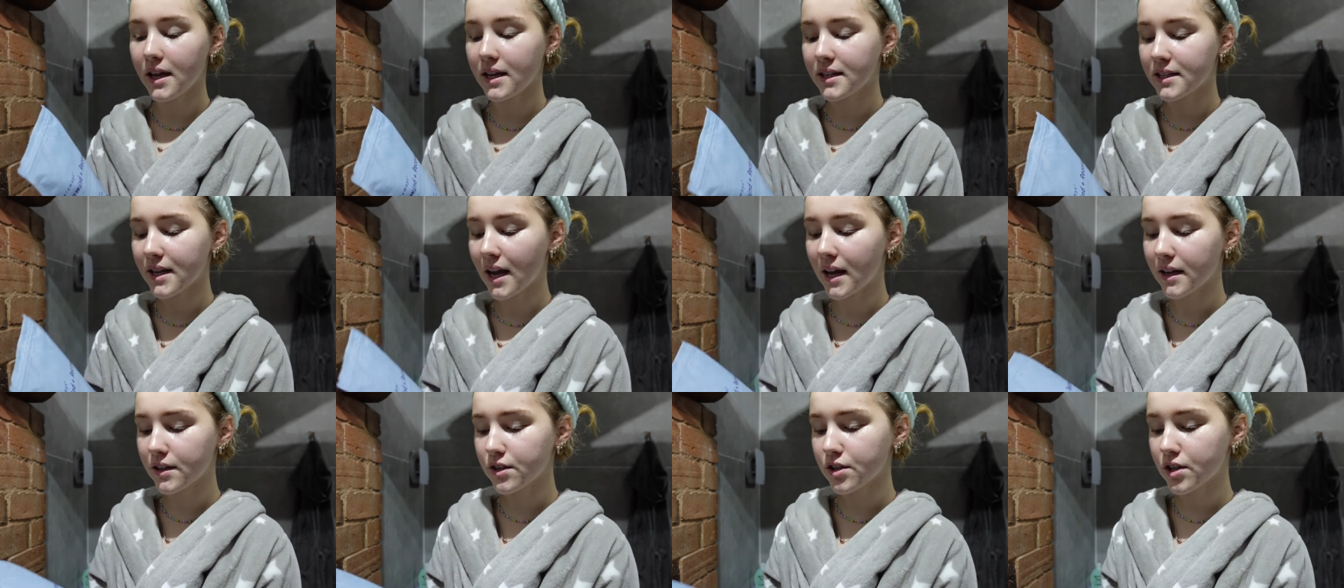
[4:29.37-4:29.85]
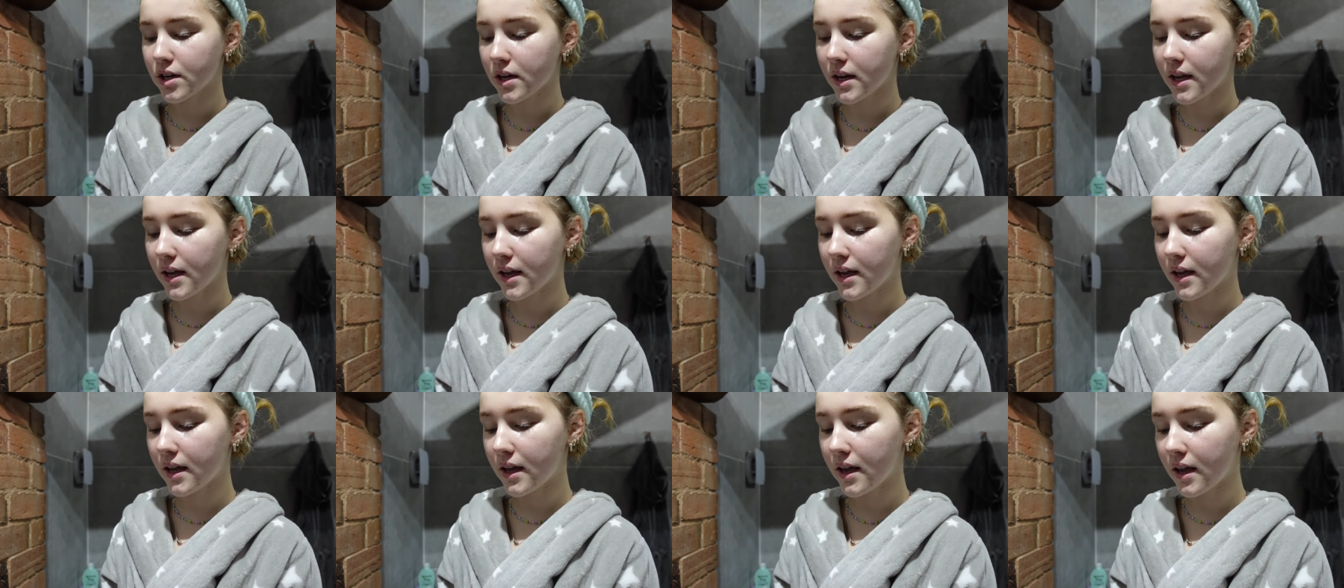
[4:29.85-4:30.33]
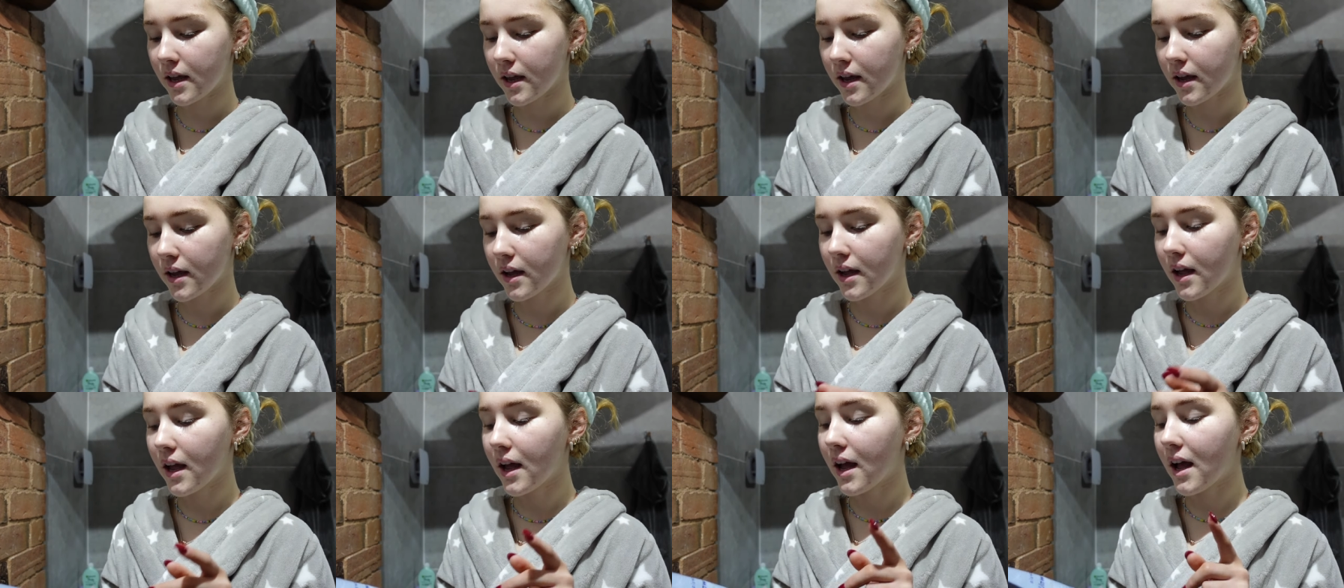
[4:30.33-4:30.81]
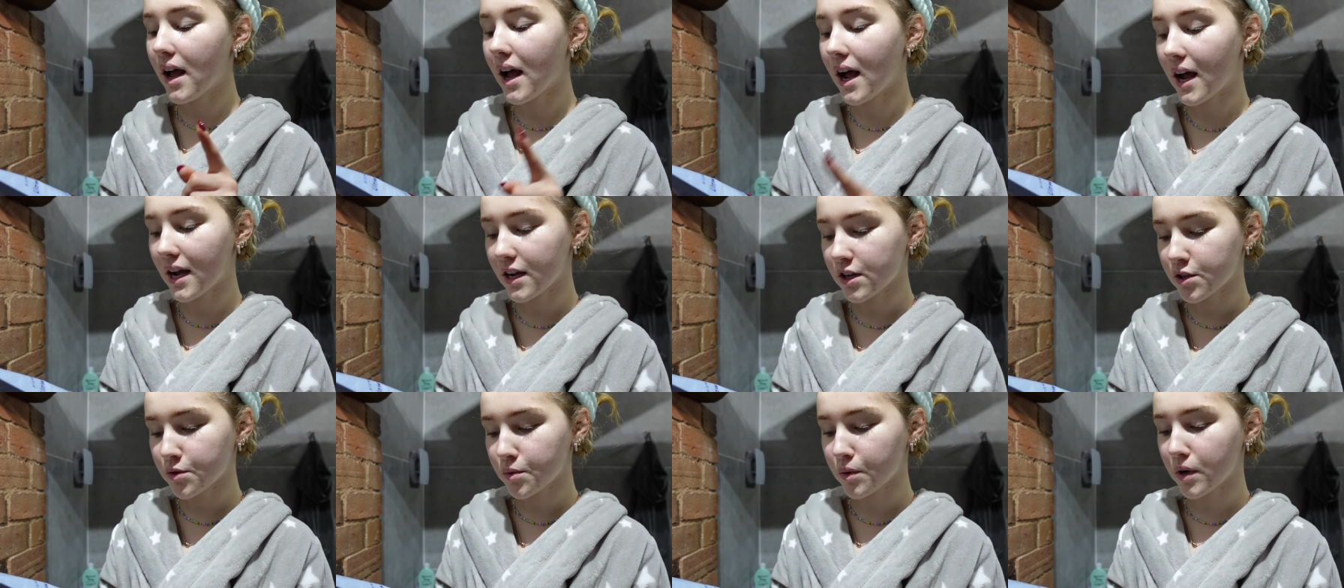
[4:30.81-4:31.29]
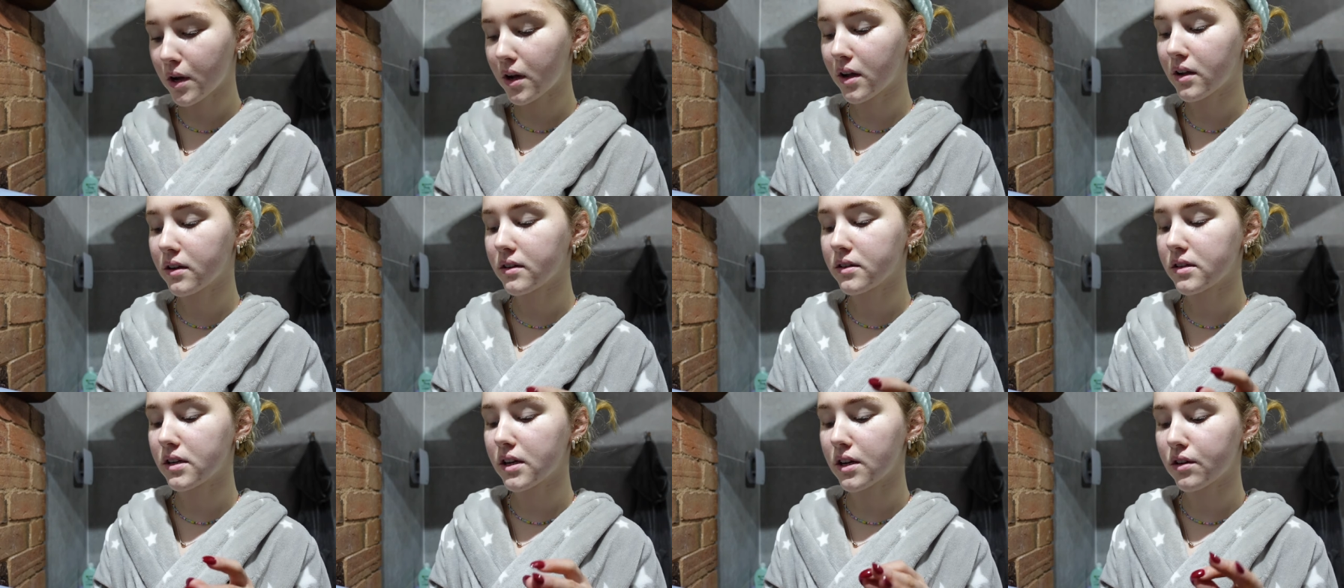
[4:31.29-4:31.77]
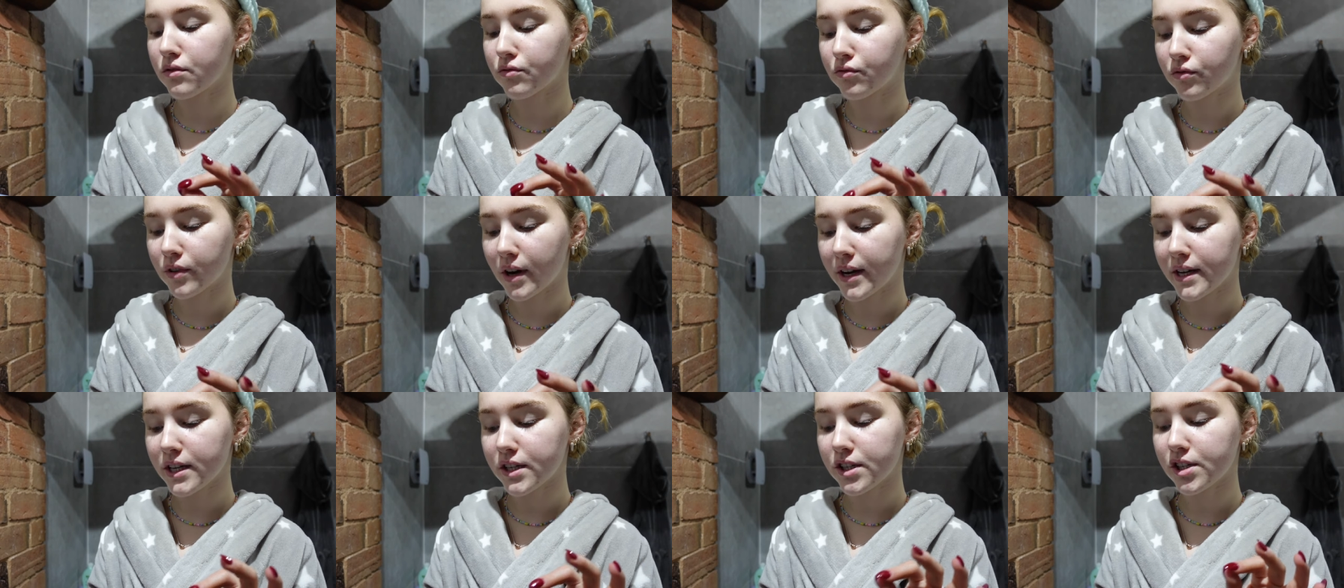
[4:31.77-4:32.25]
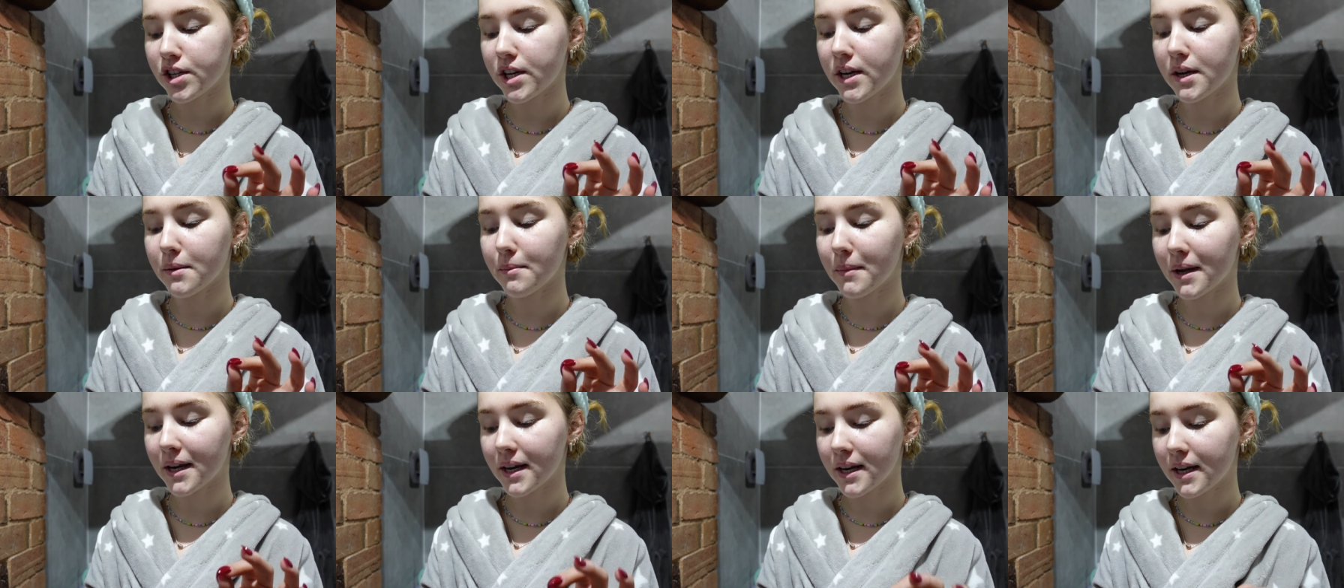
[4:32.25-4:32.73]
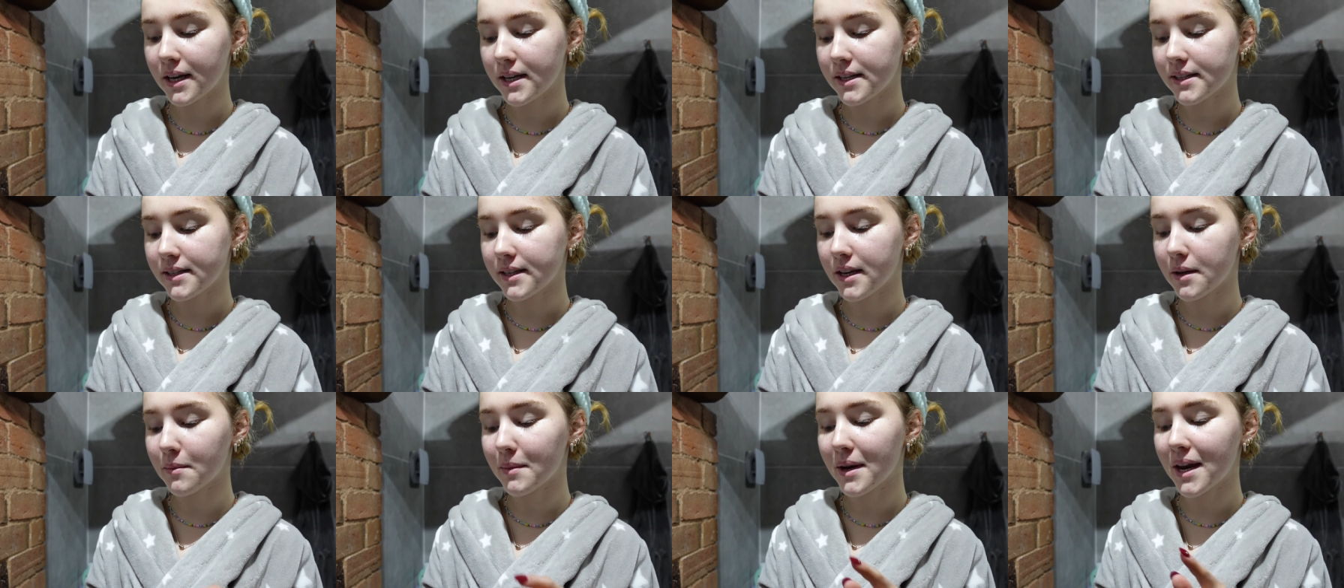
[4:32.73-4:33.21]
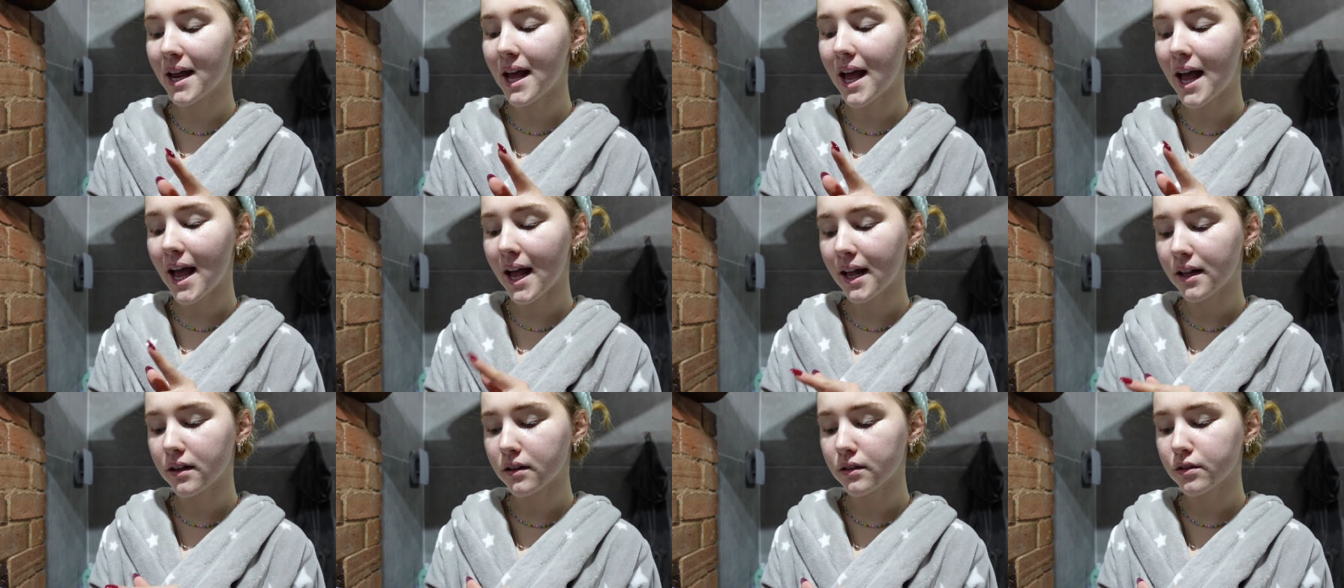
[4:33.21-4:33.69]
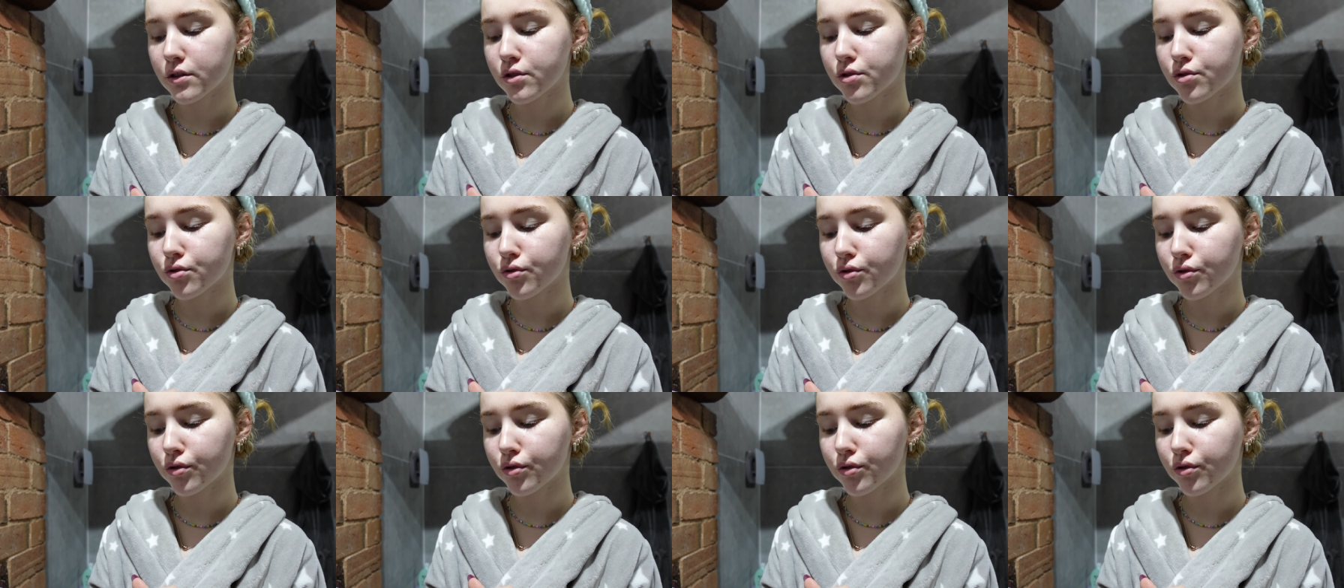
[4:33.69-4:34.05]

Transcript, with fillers: It's actually ashwagandha, reishi, magnesium and L-tryptophan,